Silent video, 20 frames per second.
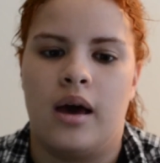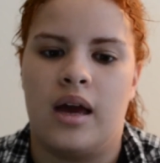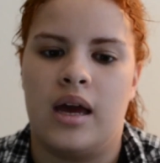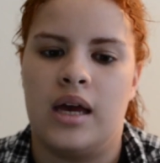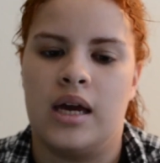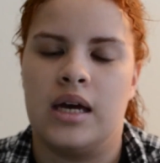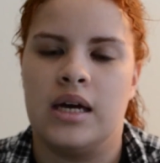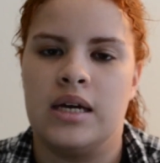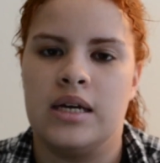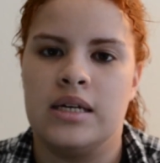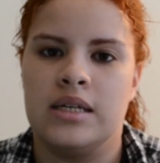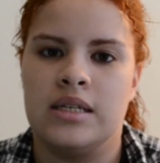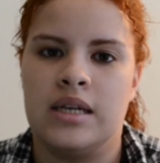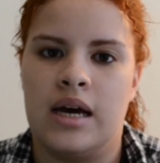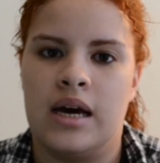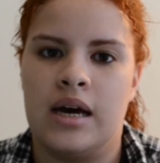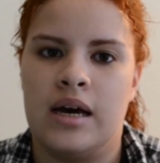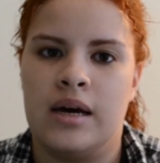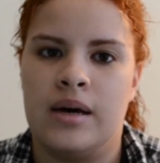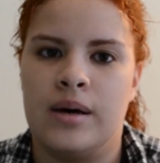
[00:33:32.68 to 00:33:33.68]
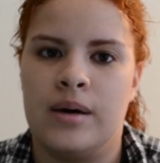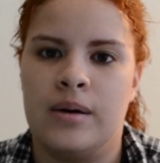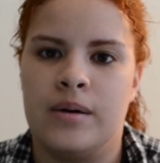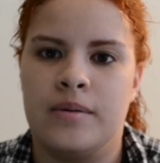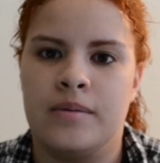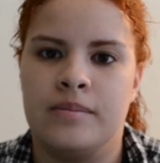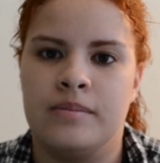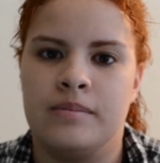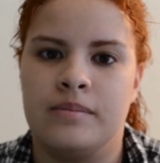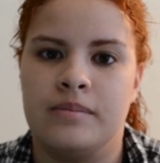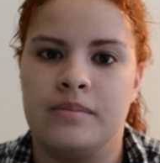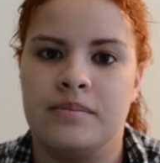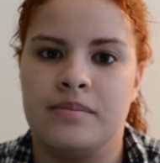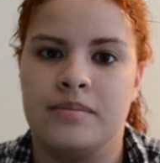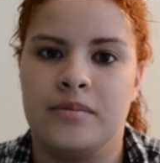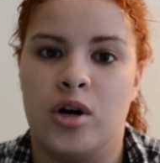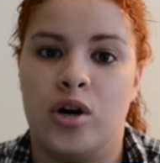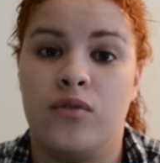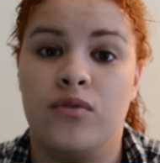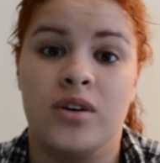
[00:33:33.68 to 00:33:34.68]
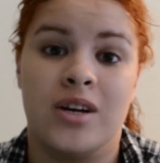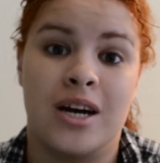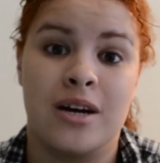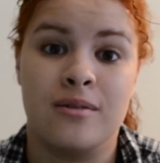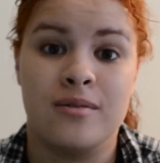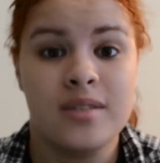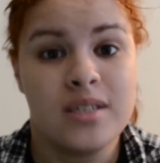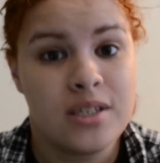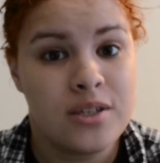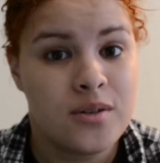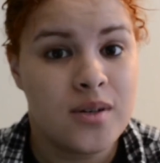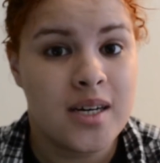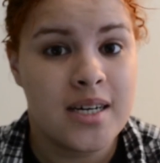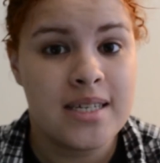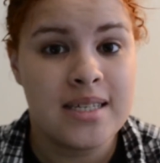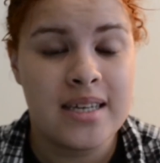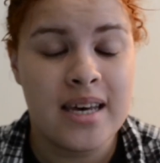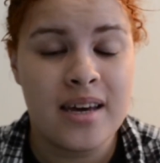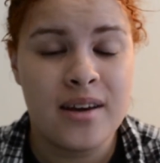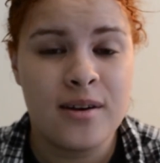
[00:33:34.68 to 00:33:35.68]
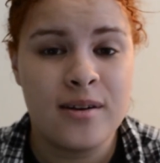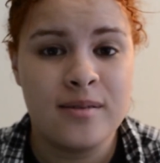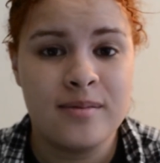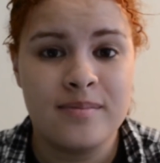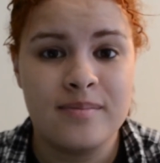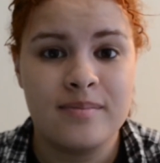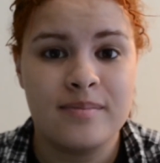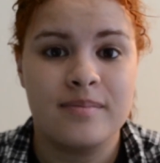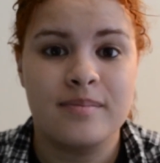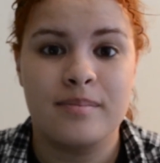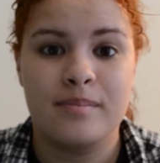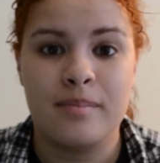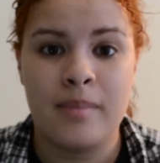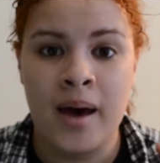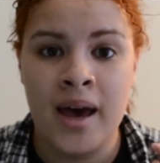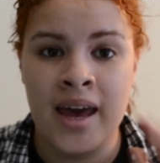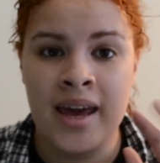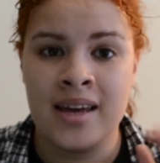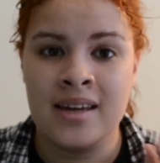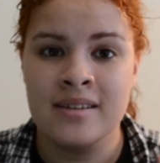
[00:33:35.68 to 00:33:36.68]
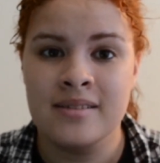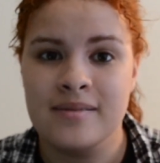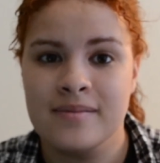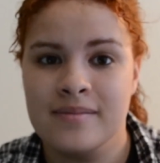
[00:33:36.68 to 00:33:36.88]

And hopefully I will see you guys later. Bye.